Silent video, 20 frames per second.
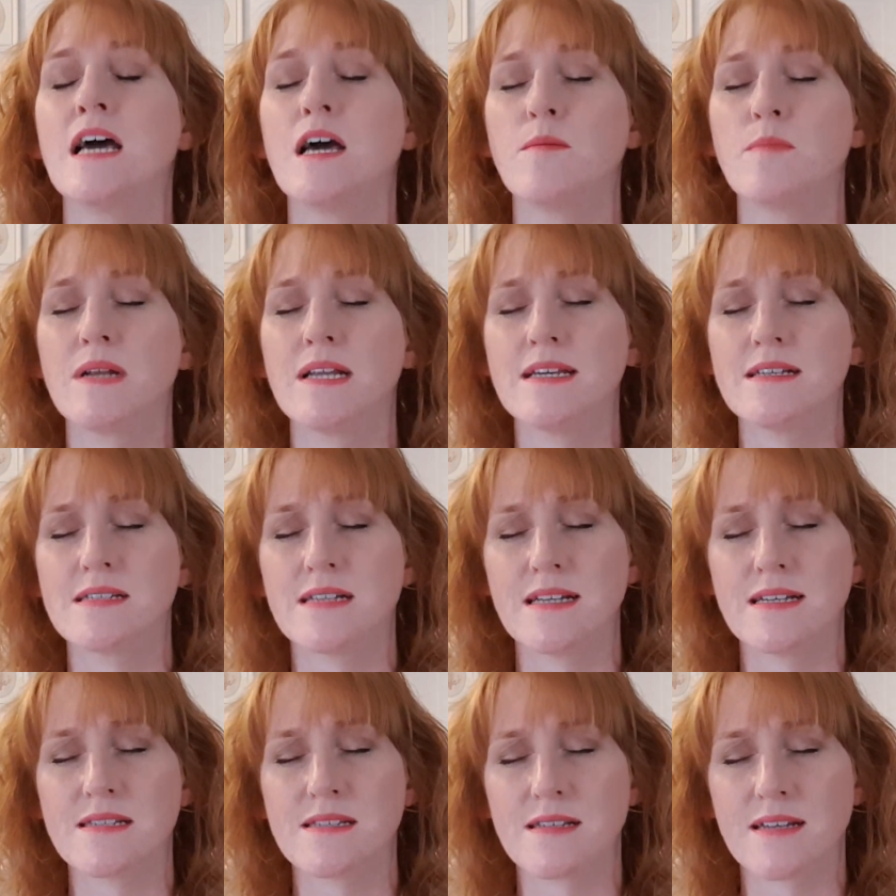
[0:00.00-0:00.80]
please
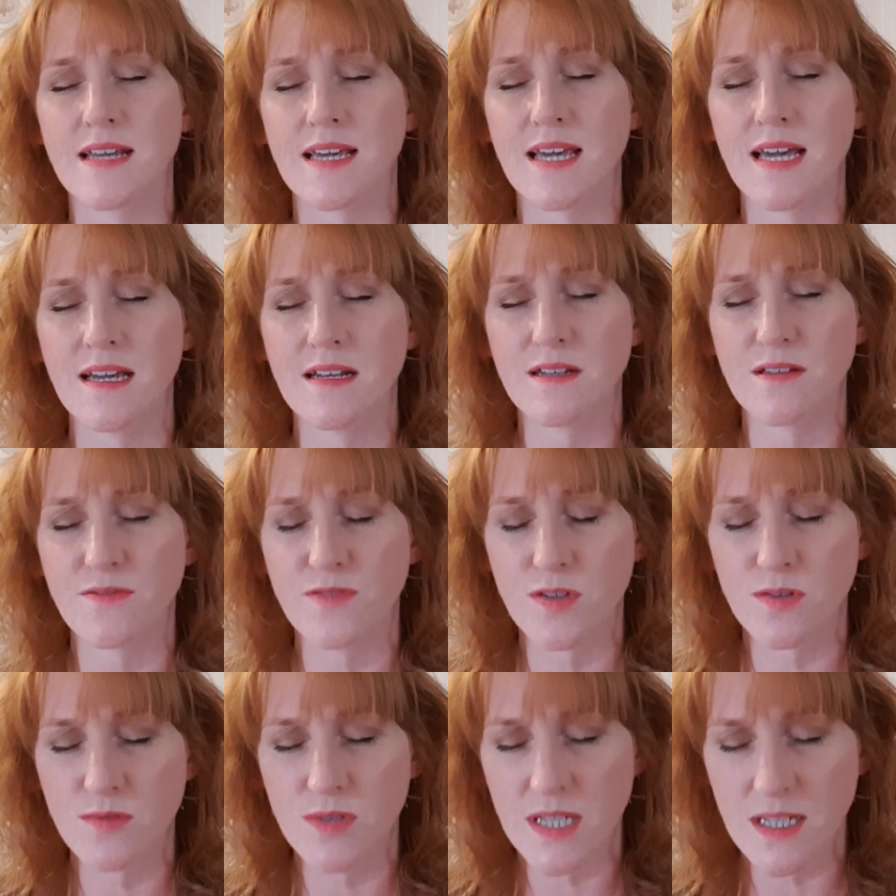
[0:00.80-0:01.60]
listen again if
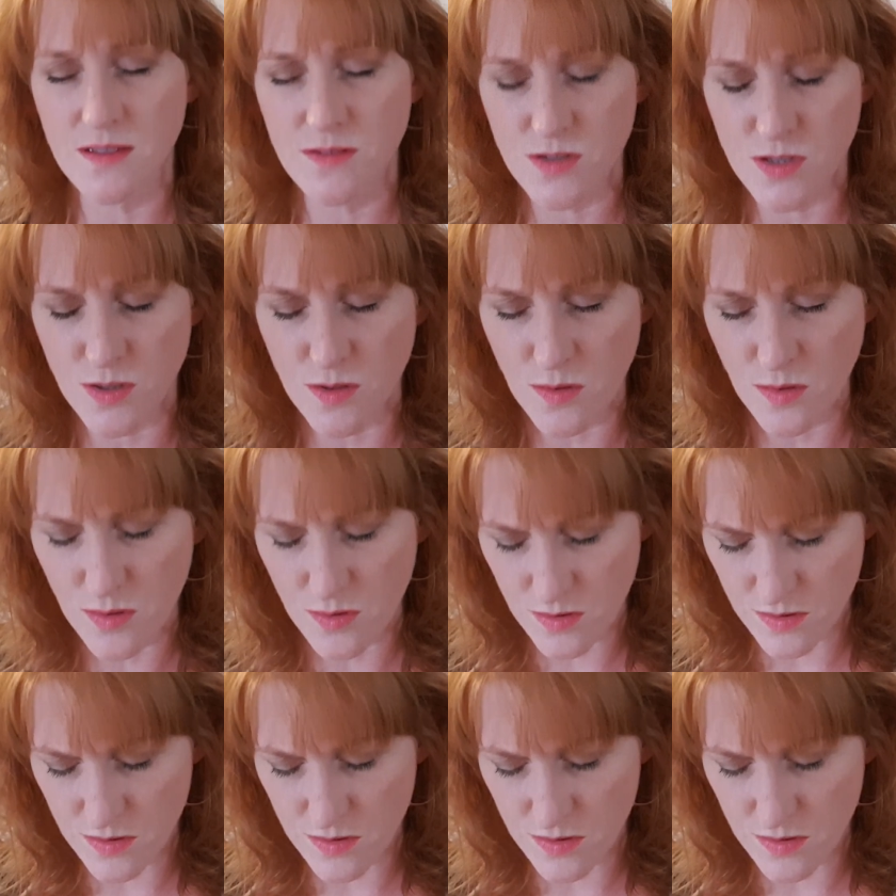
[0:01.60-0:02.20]
you need to.